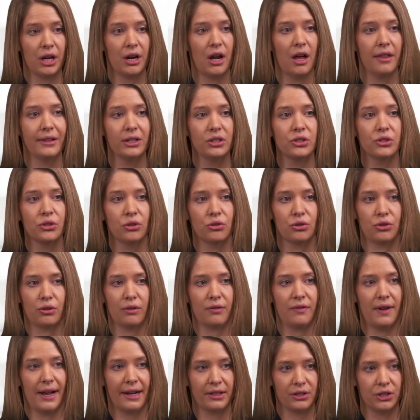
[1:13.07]
and other social
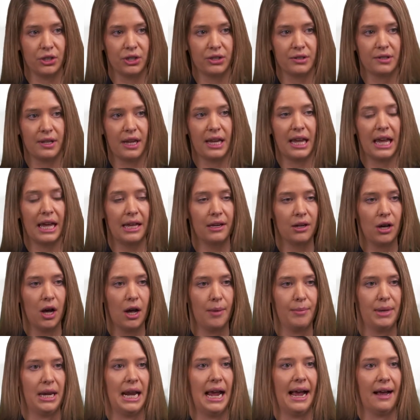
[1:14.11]
factors like
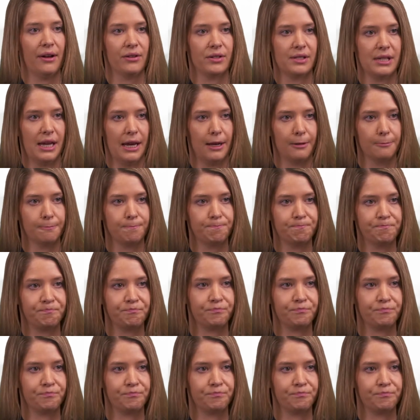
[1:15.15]
income and housing.